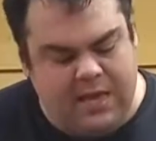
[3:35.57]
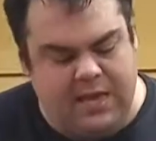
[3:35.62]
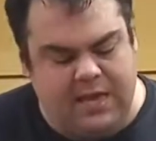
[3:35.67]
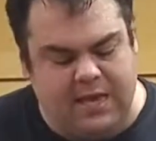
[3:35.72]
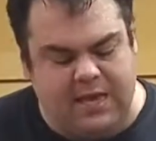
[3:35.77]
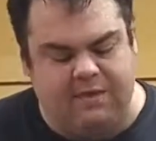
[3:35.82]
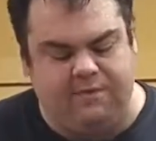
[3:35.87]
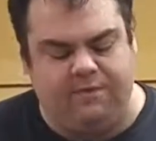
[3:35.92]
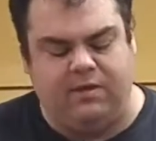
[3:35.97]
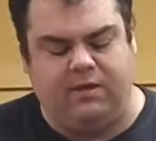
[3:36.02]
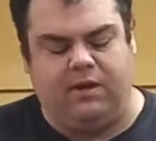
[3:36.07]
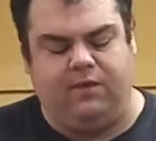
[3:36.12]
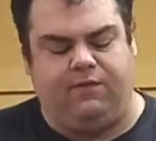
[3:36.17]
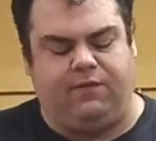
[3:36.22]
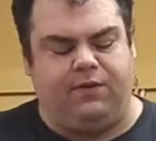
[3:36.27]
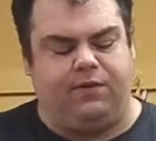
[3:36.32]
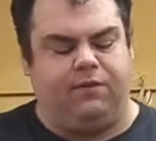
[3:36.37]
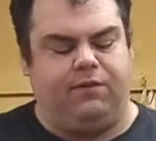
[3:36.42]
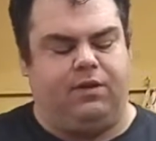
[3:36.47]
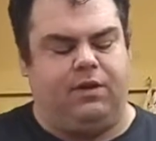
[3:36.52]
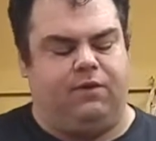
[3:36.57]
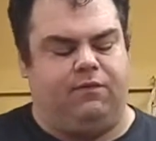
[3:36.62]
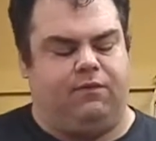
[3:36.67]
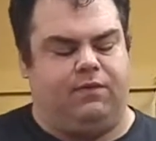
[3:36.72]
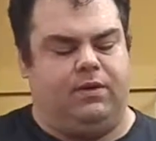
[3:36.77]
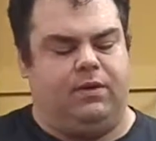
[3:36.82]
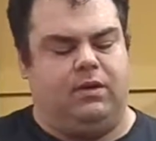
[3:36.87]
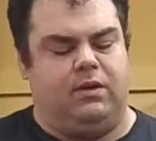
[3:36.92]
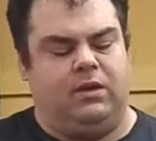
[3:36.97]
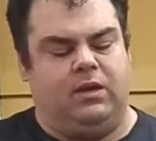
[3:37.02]
even if
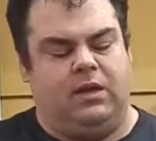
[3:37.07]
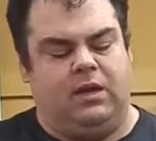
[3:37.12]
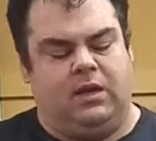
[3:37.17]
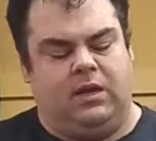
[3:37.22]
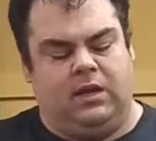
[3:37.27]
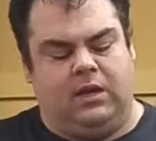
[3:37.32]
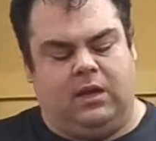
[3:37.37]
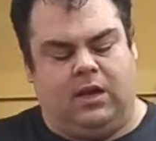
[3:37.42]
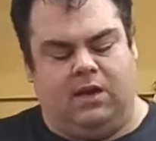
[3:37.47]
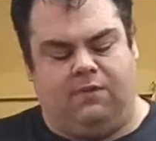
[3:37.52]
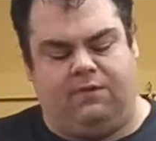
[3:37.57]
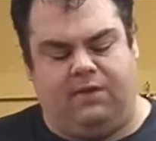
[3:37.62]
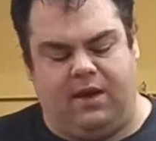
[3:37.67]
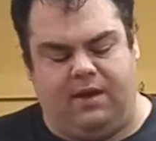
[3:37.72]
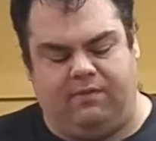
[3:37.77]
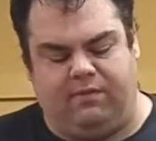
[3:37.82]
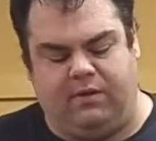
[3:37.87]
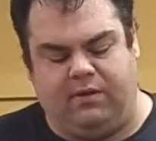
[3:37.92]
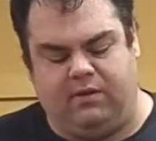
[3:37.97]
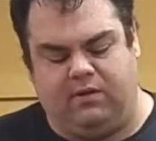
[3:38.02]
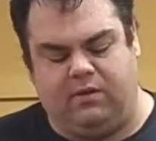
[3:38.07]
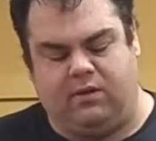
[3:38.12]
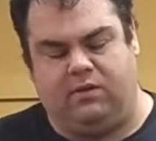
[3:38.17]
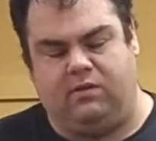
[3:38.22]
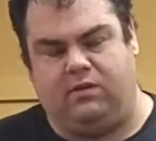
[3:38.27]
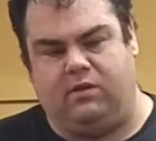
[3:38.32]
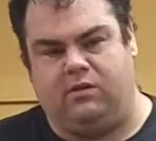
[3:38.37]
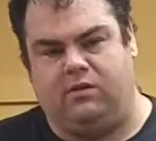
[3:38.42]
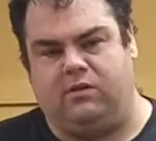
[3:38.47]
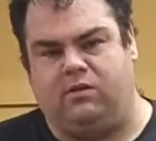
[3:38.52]
you haven't
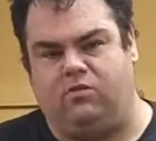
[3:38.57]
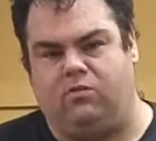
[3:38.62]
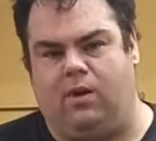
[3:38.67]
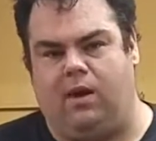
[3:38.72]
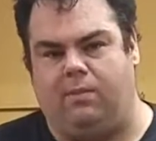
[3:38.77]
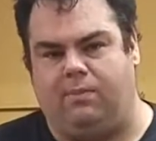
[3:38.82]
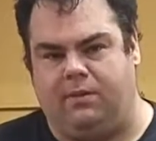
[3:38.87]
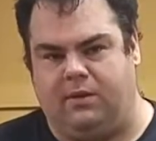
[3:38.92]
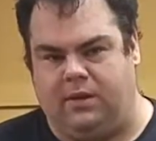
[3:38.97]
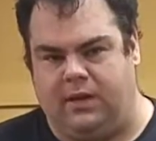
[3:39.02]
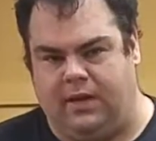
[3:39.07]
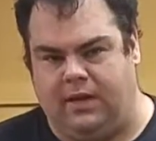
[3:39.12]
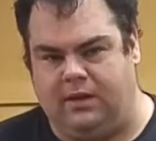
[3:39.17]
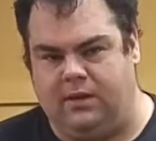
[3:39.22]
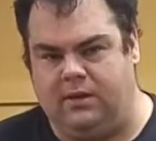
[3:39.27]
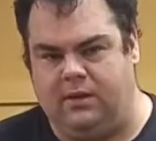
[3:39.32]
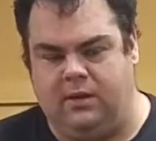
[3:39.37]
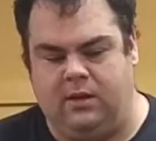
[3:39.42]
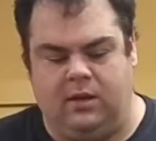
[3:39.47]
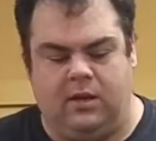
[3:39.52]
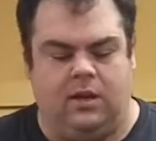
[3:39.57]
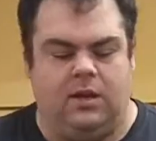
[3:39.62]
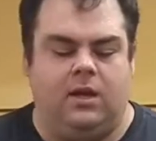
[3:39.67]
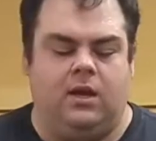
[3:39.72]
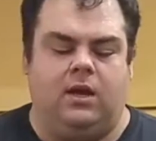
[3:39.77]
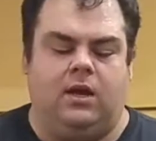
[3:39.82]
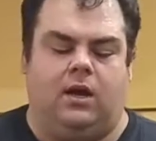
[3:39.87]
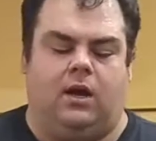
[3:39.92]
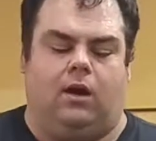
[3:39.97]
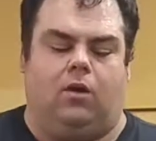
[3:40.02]
considered a swap yet,
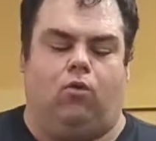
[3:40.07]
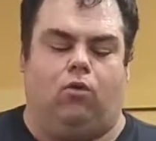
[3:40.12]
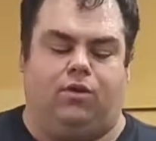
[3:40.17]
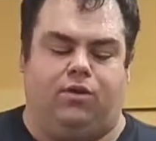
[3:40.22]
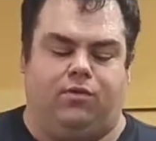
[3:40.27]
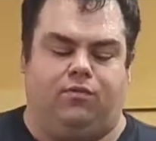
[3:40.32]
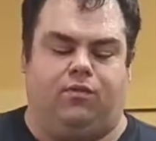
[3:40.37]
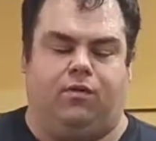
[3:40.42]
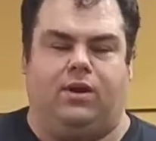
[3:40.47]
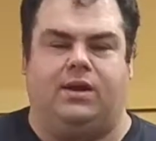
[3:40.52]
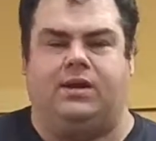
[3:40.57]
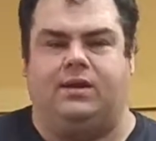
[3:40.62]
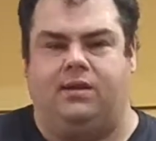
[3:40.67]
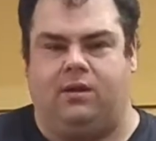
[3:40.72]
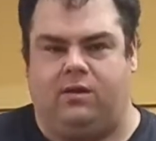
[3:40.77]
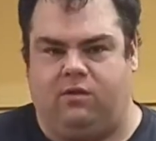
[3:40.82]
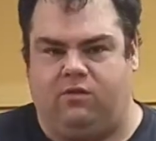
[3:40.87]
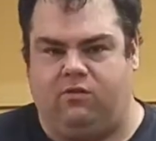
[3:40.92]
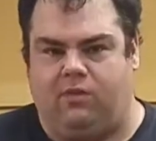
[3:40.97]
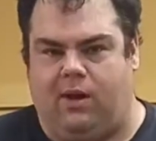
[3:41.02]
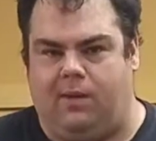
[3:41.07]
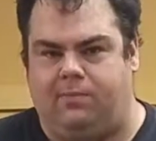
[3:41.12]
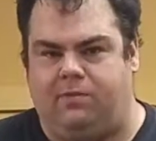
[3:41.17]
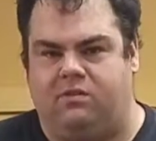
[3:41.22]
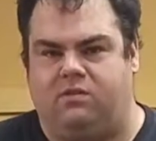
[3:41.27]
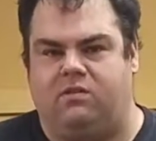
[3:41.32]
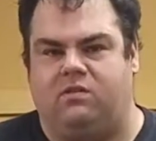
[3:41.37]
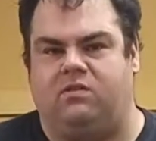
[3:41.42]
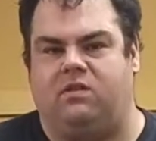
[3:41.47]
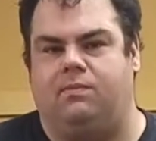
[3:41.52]
or you've already done a swap, this
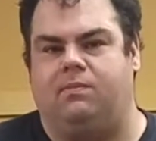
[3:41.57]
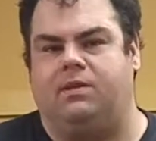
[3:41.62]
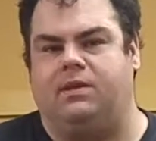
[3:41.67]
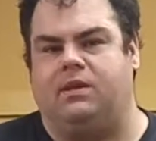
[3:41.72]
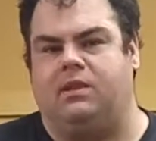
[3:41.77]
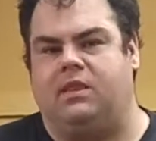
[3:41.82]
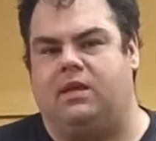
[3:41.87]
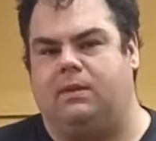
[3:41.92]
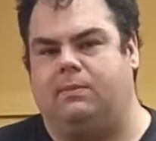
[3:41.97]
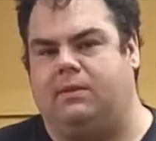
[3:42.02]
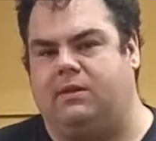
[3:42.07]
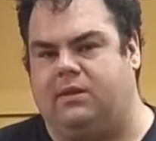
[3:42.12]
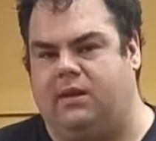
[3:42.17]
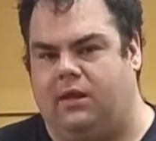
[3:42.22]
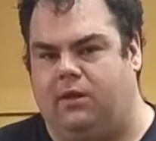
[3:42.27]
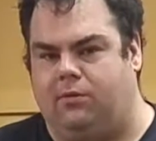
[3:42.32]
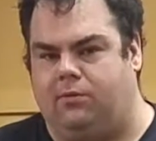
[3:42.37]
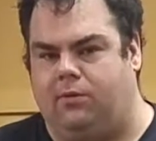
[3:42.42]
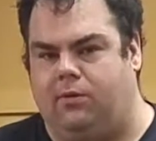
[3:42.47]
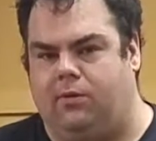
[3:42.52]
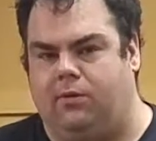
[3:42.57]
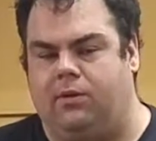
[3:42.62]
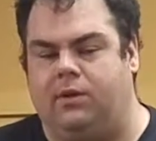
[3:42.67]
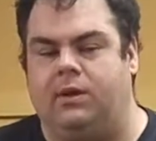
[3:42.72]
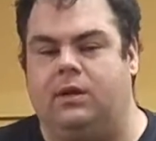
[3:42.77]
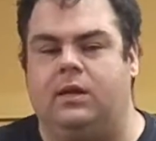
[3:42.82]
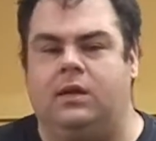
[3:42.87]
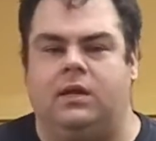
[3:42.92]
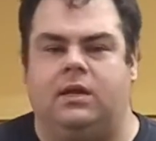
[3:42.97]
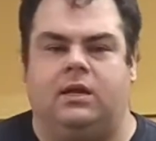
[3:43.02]
is something to think about down the road.
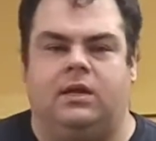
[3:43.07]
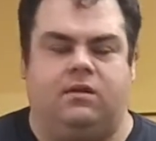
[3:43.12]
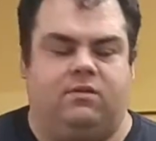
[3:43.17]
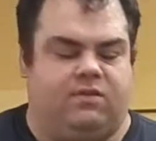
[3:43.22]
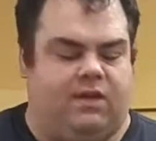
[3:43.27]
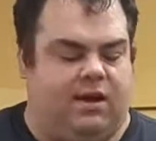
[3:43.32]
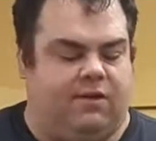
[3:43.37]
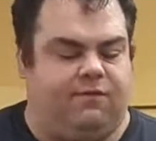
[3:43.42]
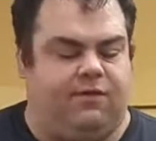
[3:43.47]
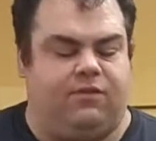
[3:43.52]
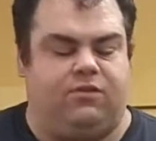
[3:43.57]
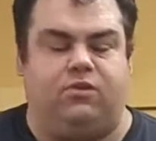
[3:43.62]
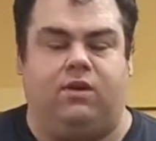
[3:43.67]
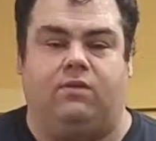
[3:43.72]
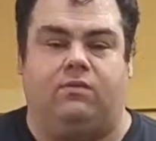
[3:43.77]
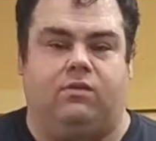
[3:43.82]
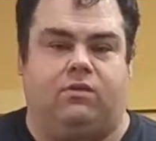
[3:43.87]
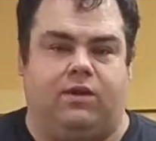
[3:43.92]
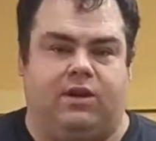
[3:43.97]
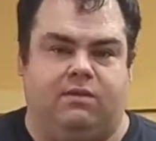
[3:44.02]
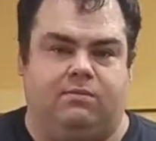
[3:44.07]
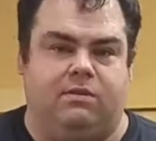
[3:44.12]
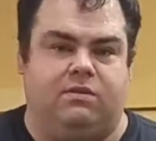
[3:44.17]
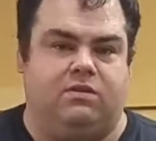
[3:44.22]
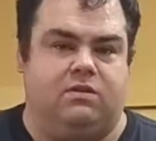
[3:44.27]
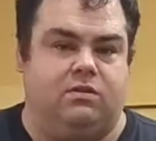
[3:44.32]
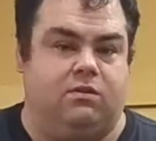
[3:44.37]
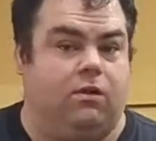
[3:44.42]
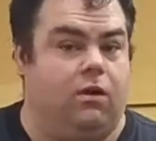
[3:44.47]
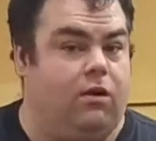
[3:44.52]
Stock Festiva
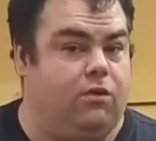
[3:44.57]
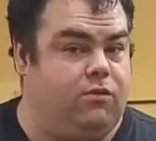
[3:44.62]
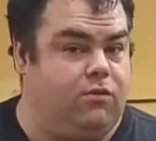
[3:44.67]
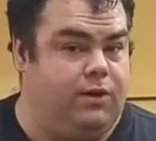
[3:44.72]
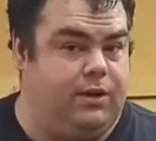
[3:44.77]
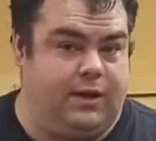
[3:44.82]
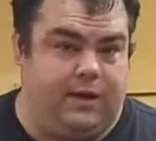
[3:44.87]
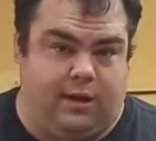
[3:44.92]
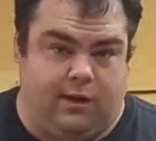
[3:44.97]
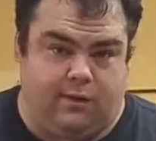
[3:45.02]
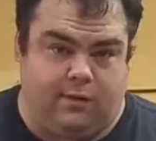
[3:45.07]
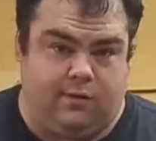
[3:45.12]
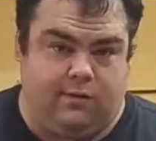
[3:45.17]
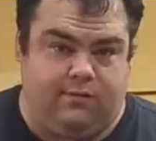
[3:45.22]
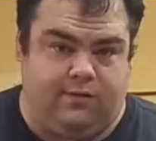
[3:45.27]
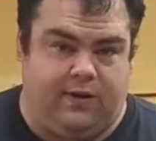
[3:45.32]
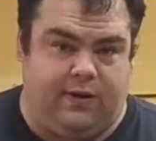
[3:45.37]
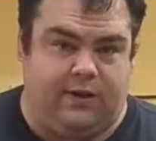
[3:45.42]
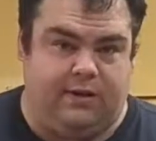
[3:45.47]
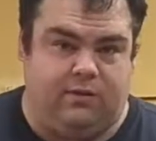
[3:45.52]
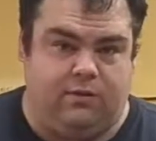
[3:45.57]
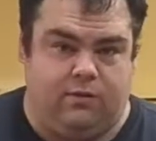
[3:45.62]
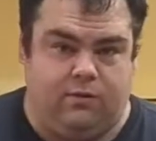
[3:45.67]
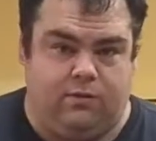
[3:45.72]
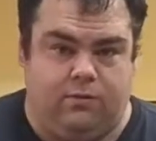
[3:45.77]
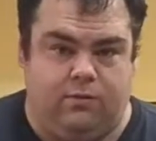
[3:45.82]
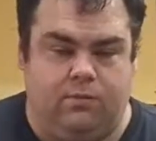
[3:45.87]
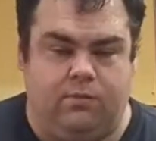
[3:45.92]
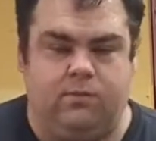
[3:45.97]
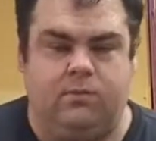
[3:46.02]
transmissions are also getting harder to find
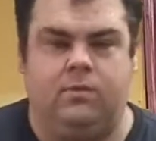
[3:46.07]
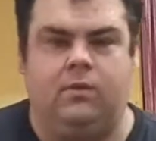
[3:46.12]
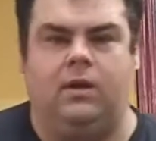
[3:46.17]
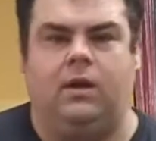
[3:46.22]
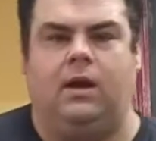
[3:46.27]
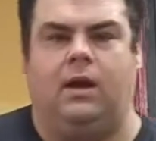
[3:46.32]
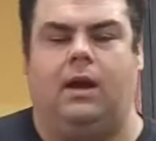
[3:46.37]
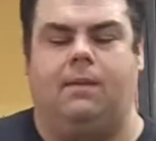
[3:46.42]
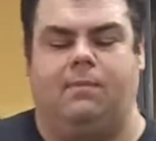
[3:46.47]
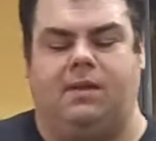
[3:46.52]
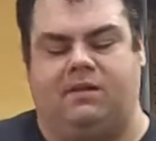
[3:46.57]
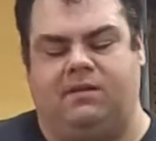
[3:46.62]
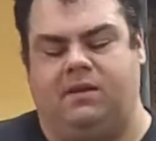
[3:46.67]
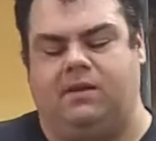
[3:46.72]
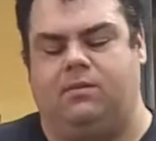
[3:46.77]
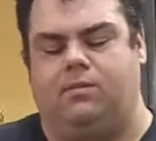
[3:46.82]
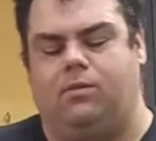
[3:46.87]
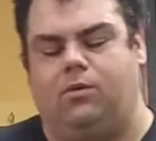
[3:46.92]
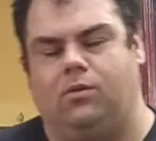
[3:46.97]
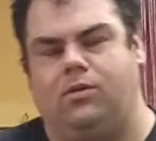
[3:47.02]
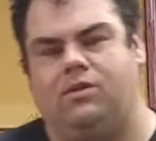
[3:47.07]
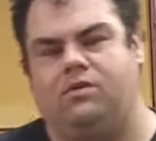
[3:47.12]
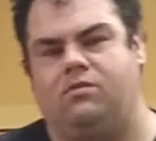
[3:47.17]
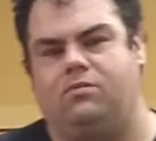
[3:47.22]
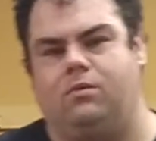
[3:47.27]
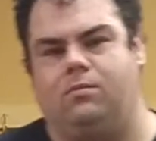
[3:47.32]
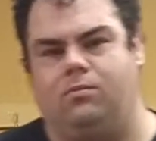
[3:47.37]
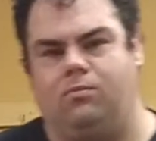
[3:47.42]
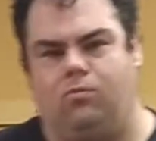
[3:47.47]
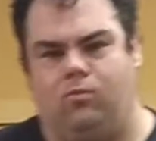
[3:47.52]
too. I'm not saying to bolt this to a
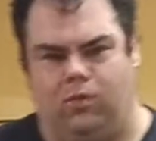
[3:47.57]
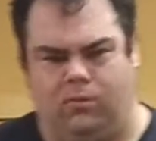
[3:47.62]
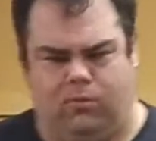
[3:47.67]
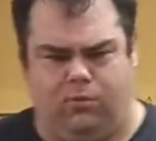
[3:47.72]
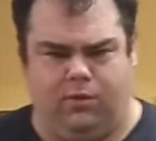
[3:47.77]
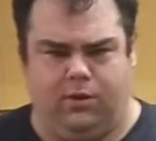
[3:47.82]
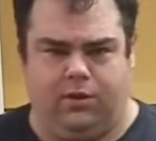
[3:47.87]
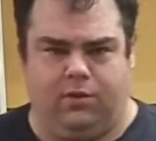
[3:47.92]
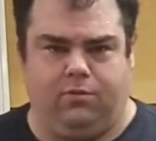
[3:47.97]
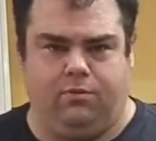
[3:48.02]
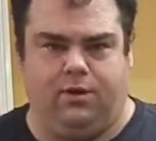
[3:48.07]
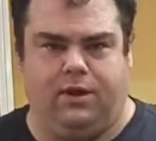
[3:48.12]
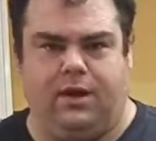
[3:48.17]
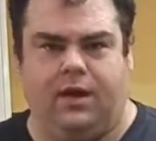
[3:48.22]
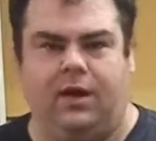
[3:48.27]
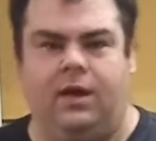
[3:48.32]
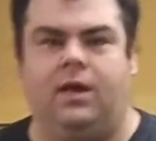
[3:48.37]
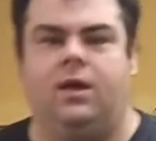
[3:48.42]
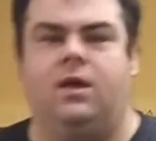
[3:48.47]
1.3,